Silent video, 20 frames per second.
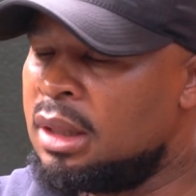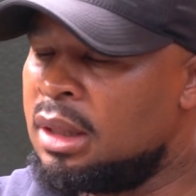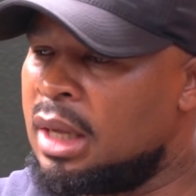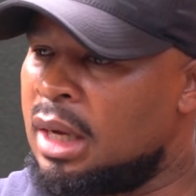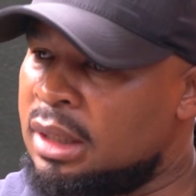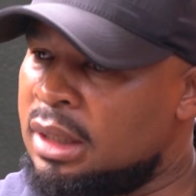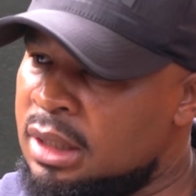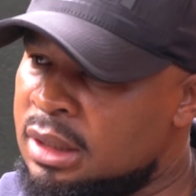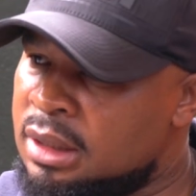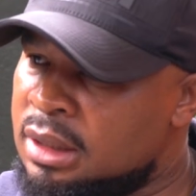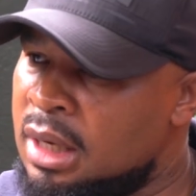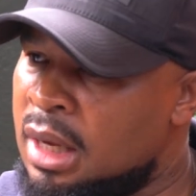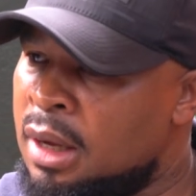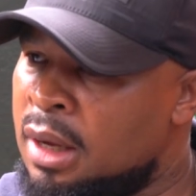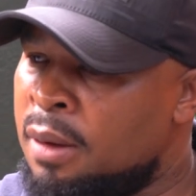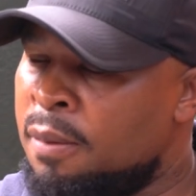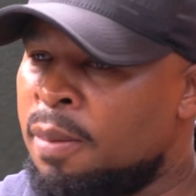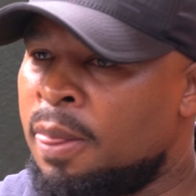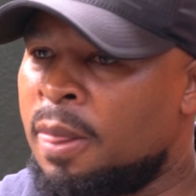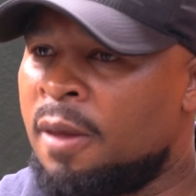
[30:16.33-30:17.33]
that is
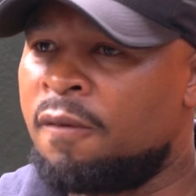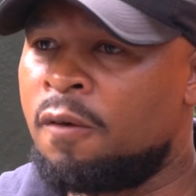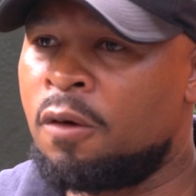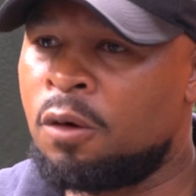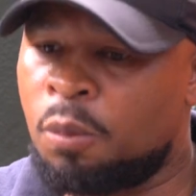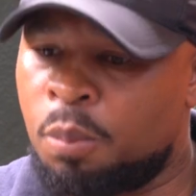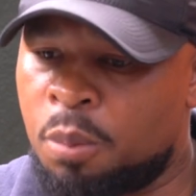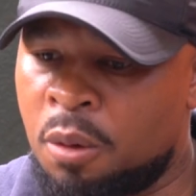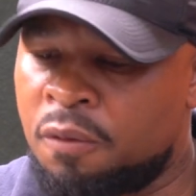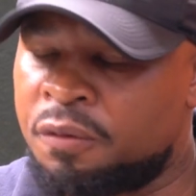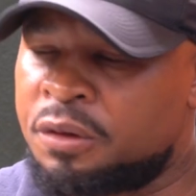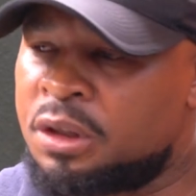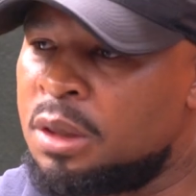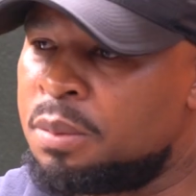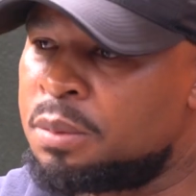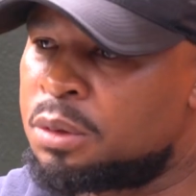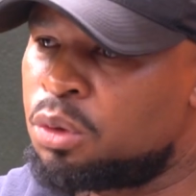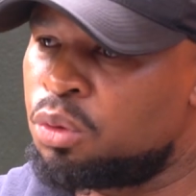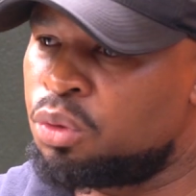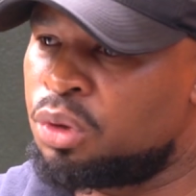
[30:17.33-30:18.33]
there for both
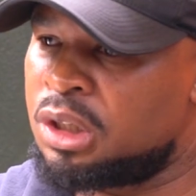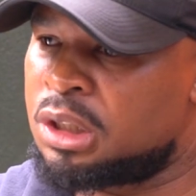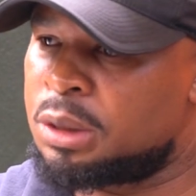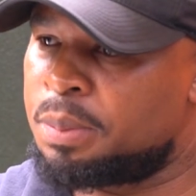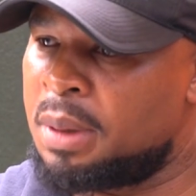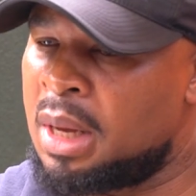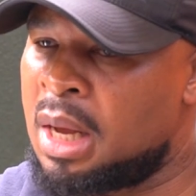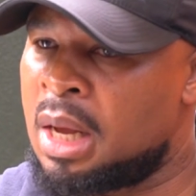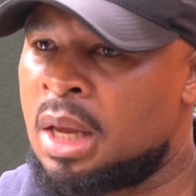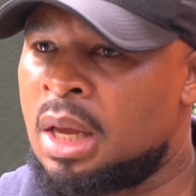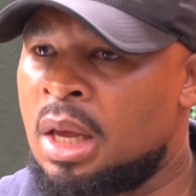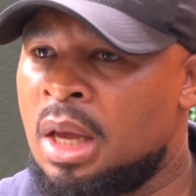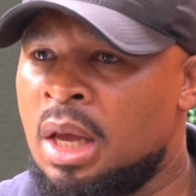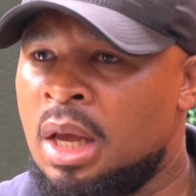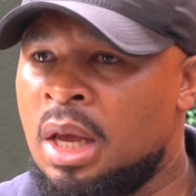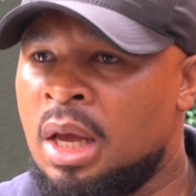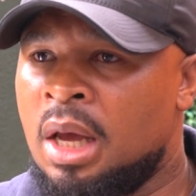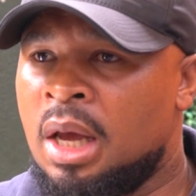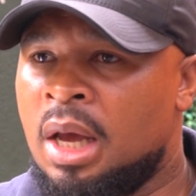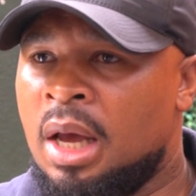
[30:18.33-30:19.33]
teams to display.
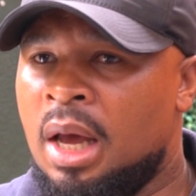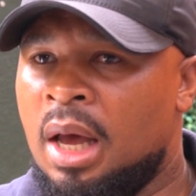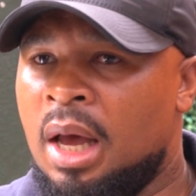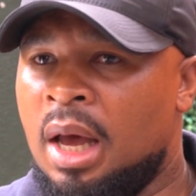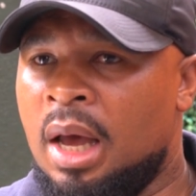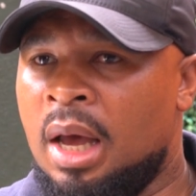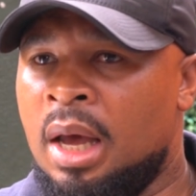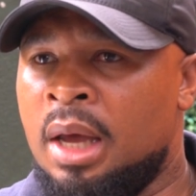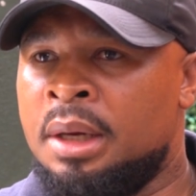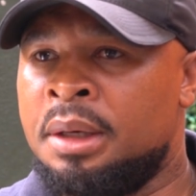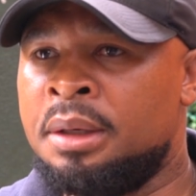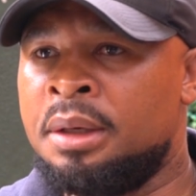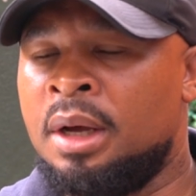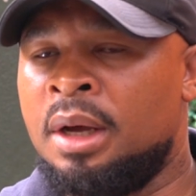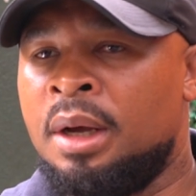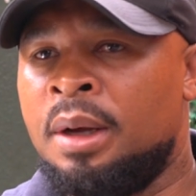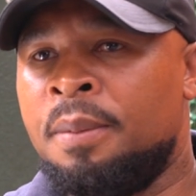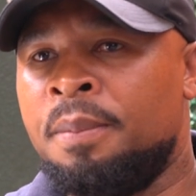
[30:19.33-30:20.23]
And